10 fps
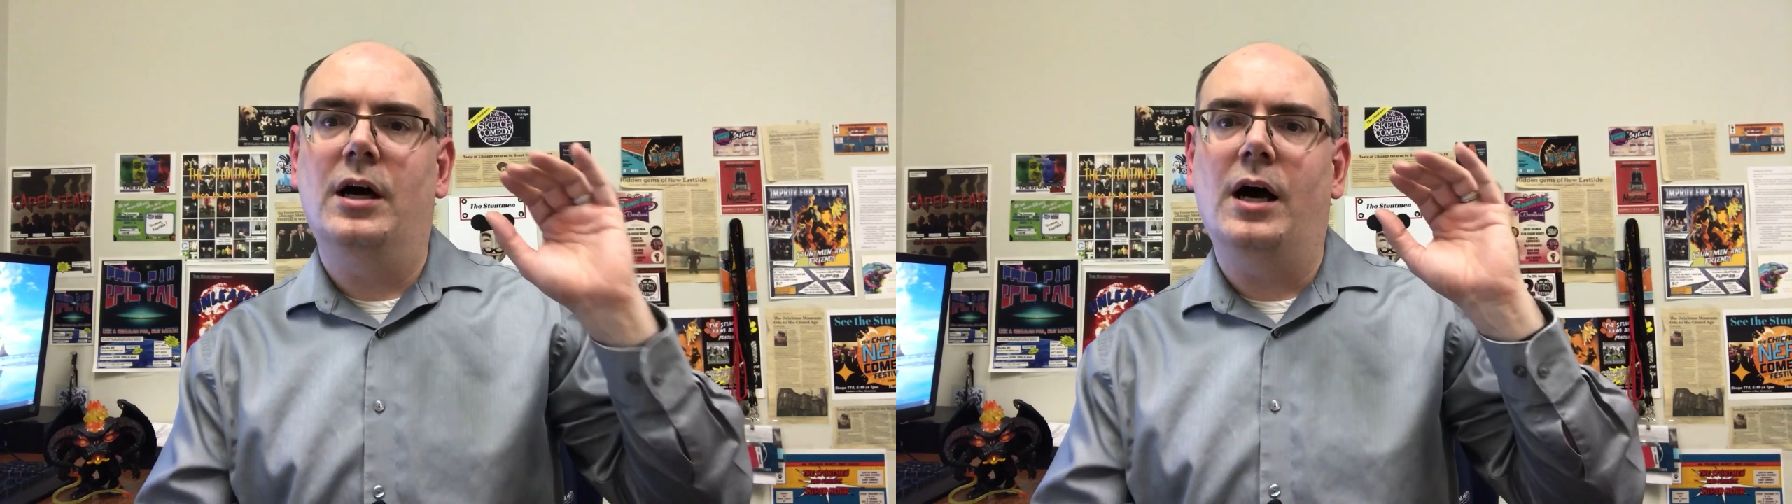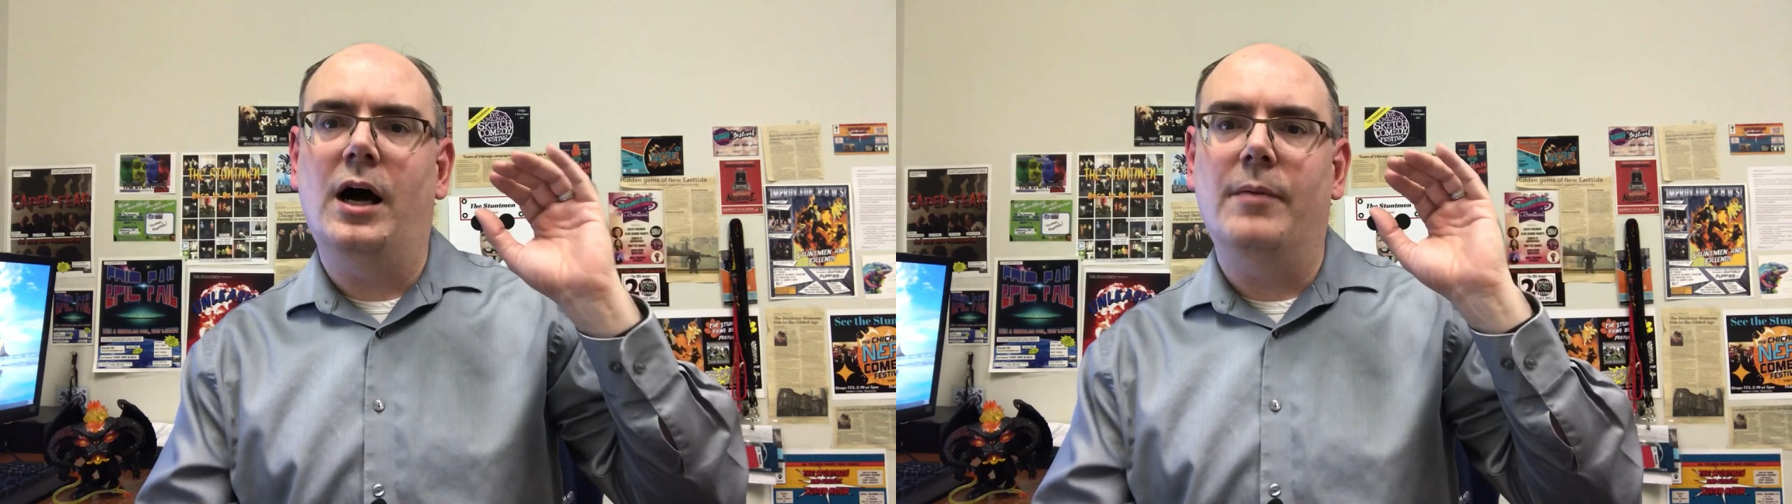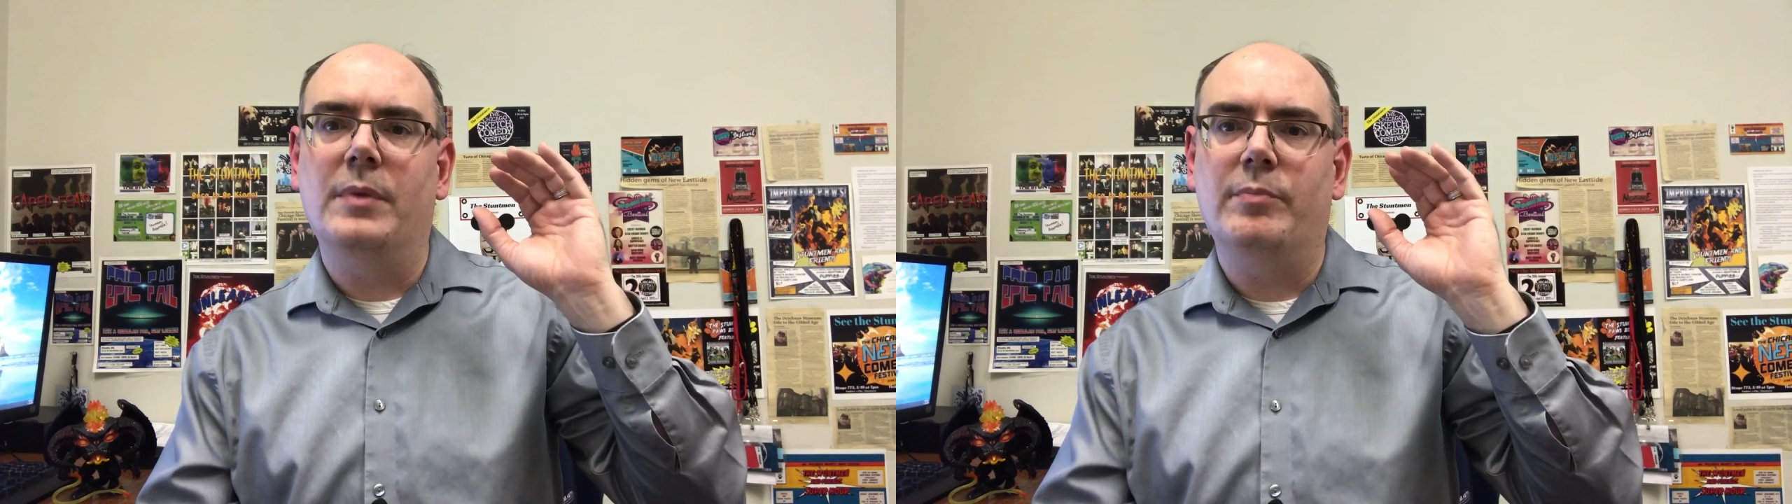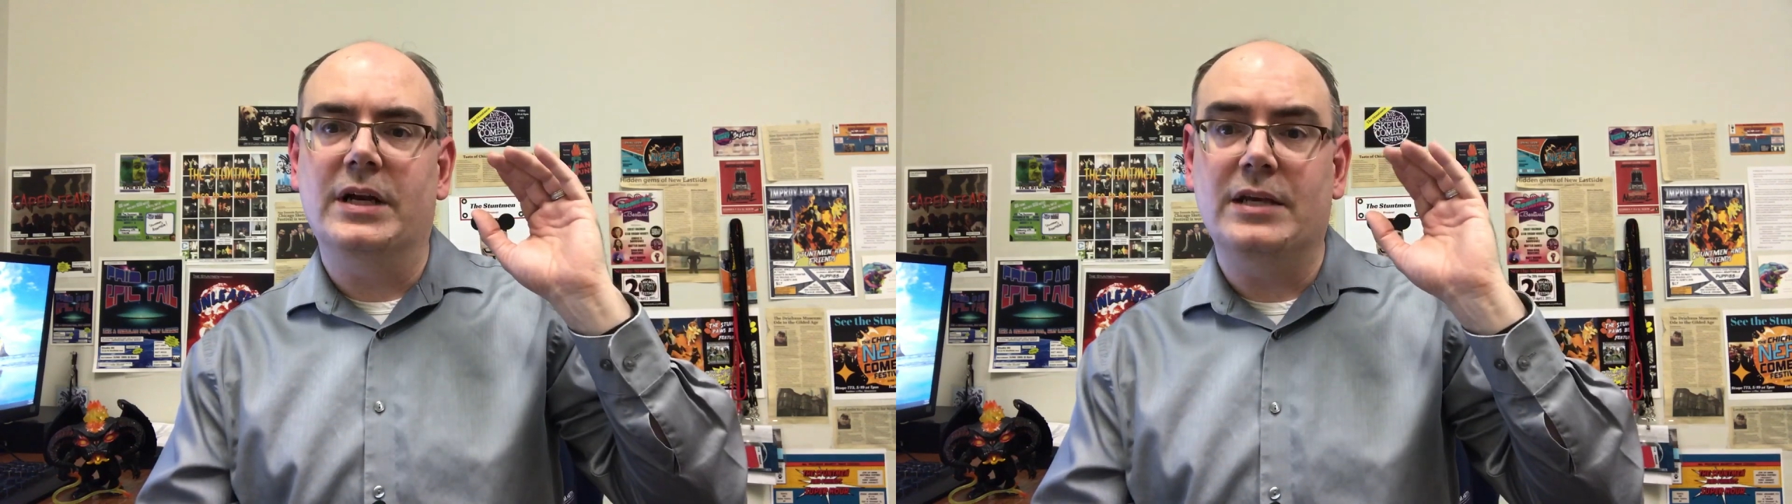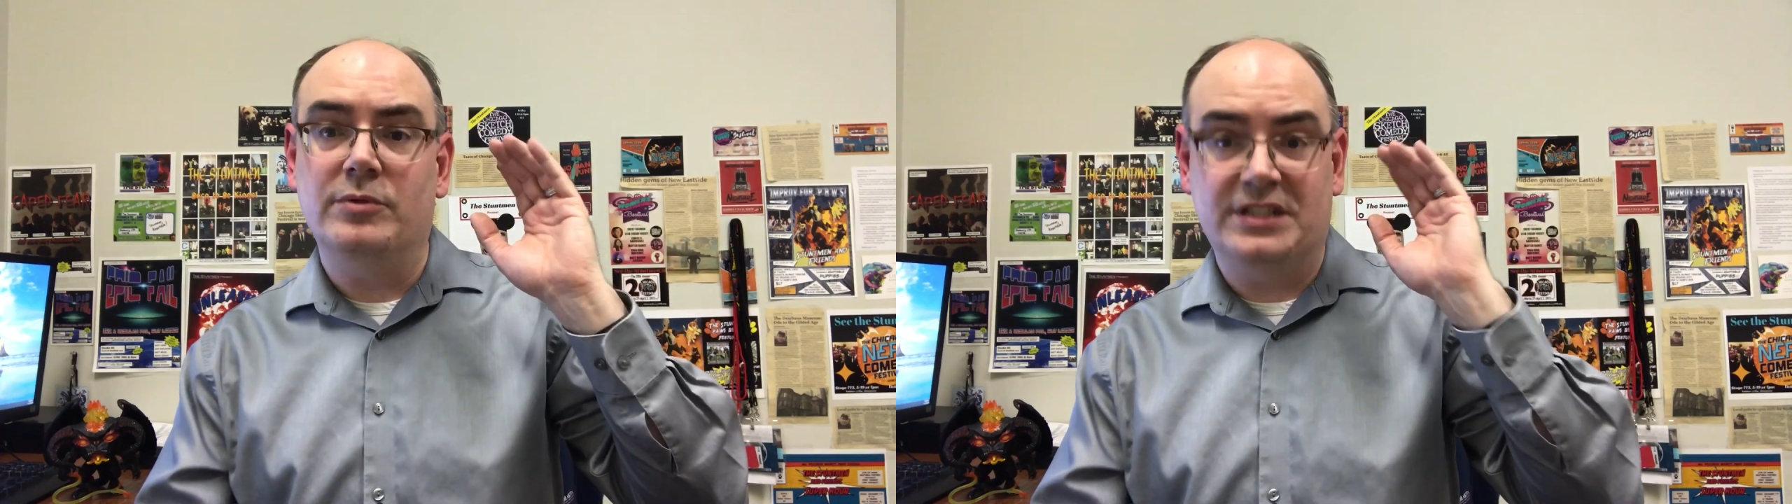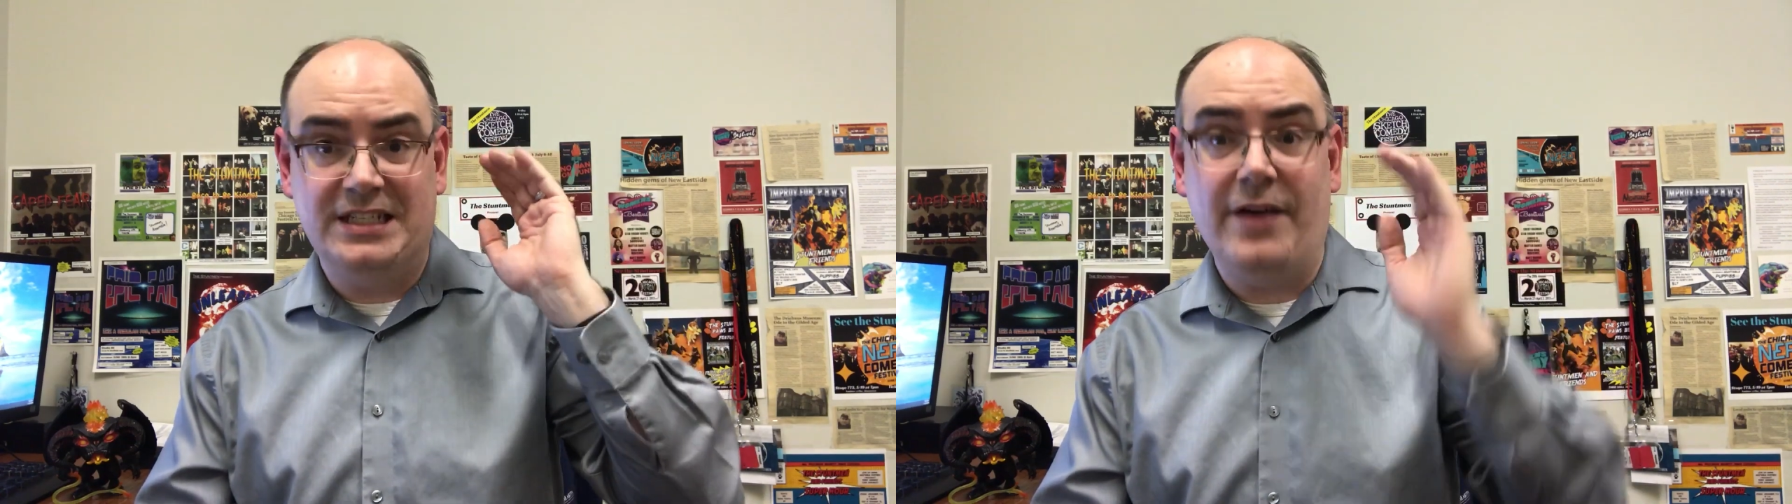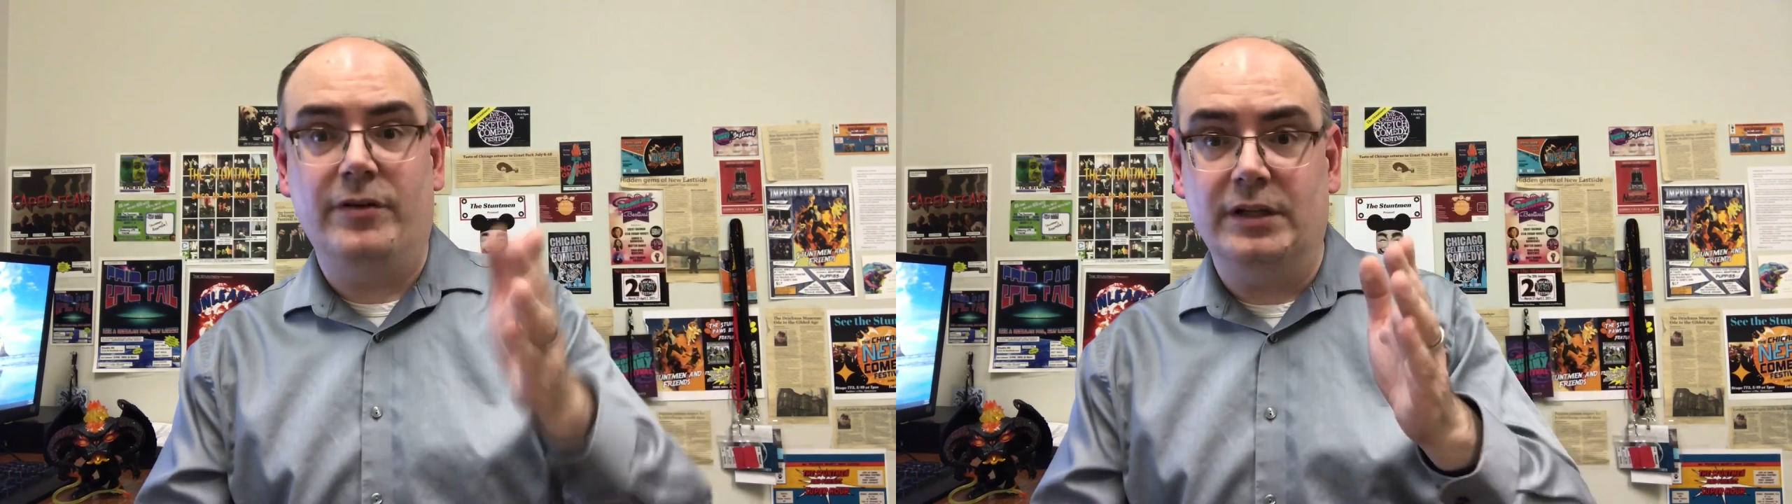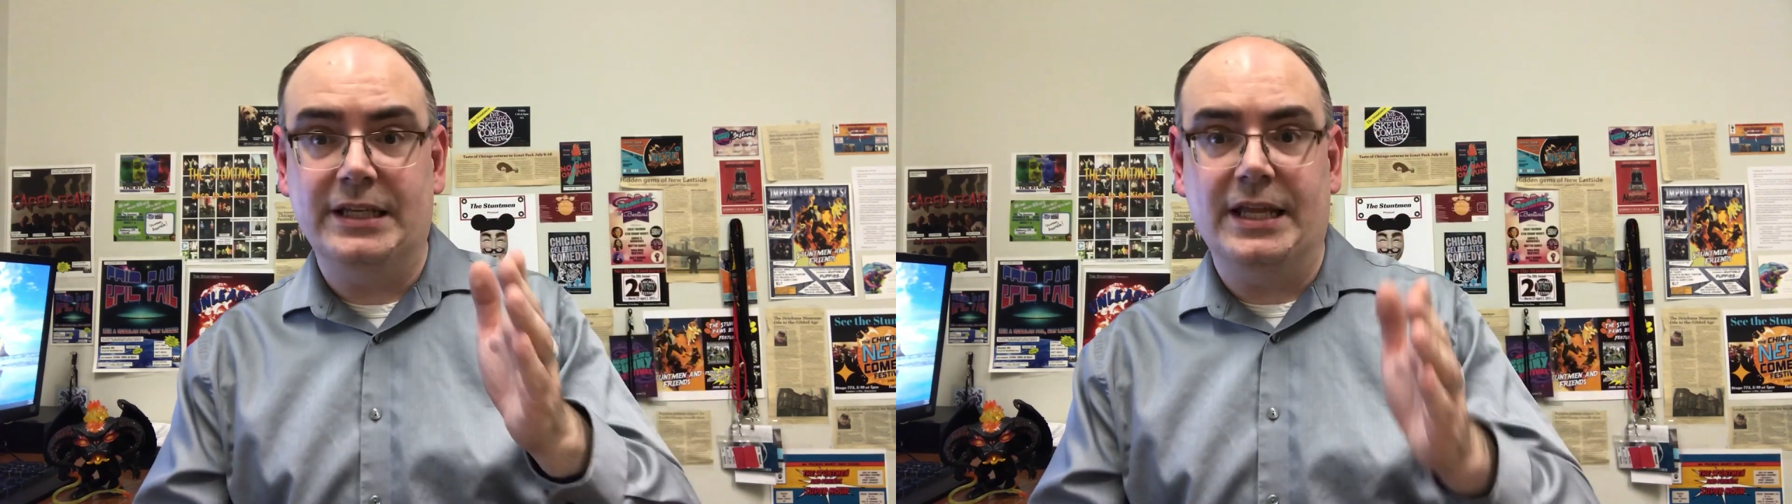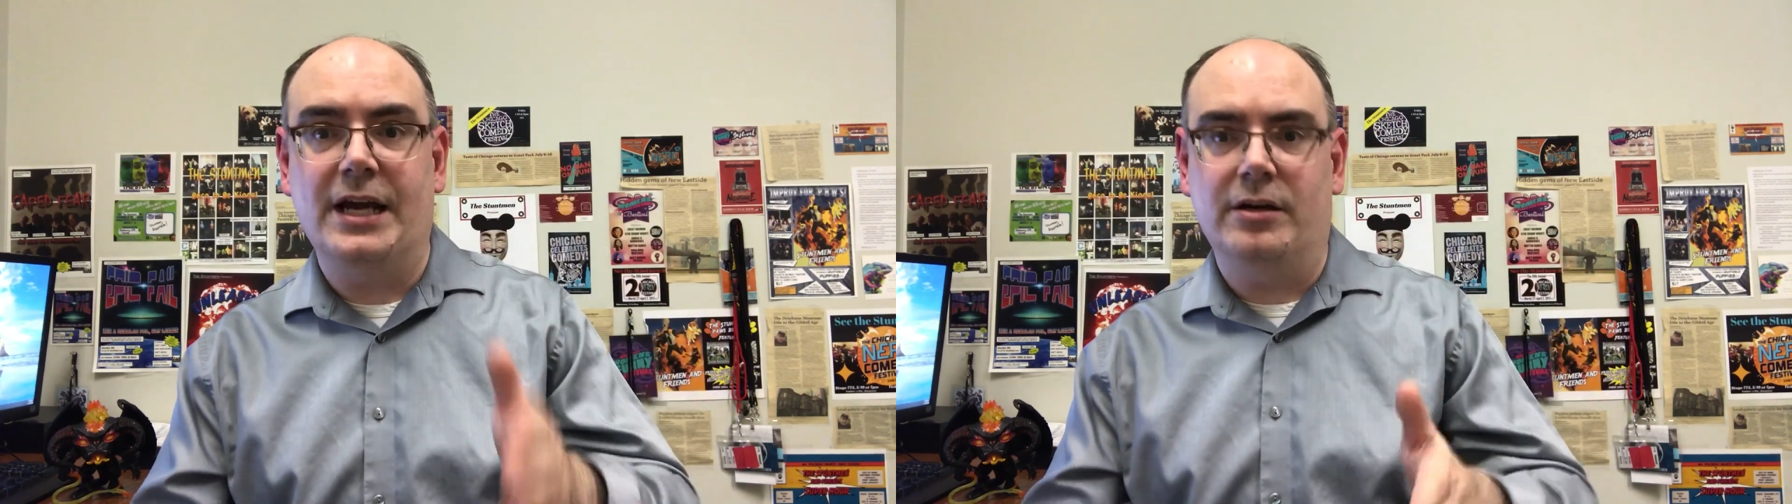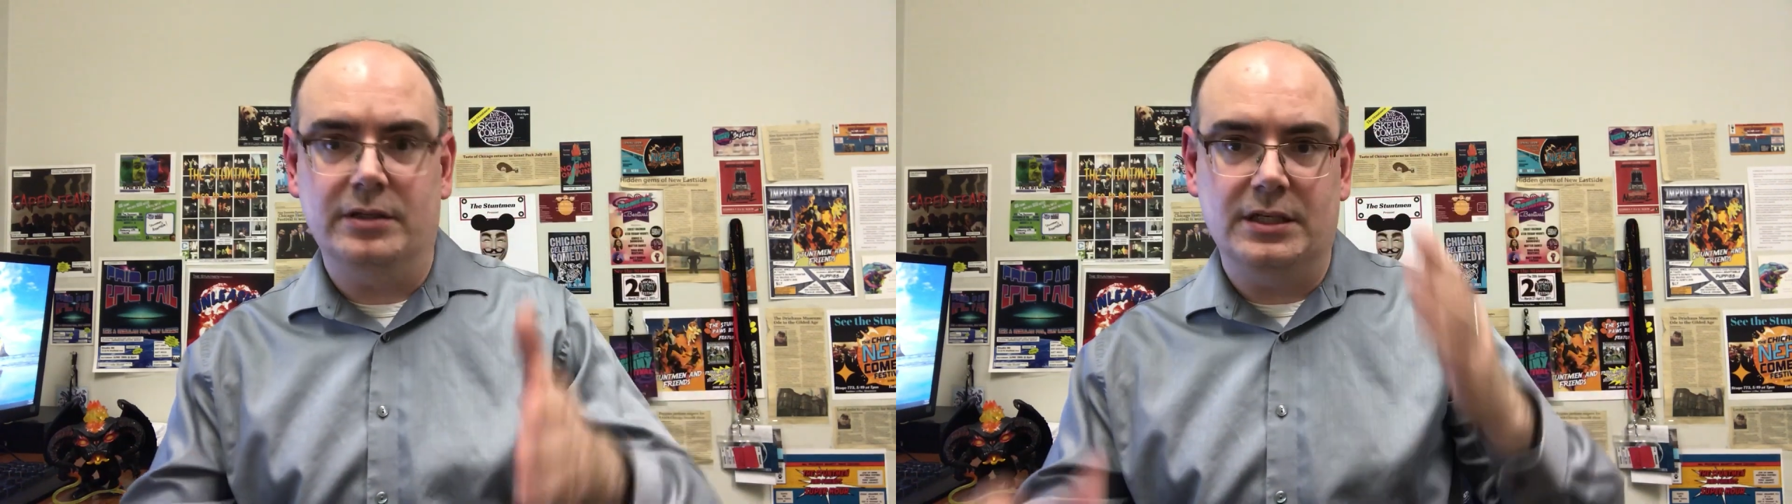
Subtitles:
but he was definitely there.